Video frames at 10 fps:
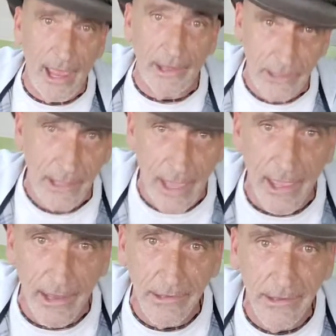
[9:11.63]
at the
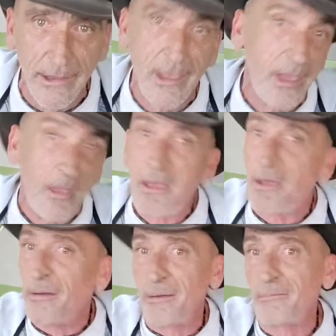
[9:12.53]
end,
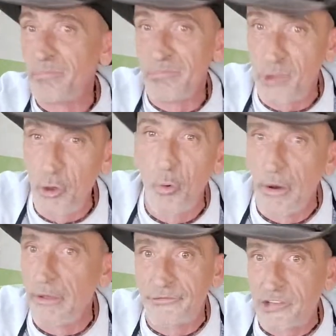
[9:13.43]
you
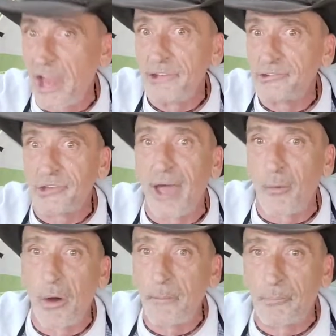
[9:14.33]
would have changed that
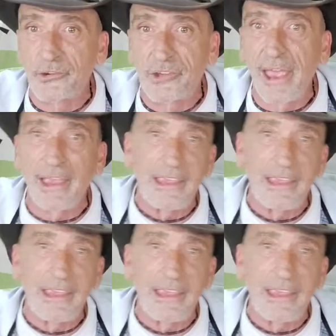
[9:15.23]
1%.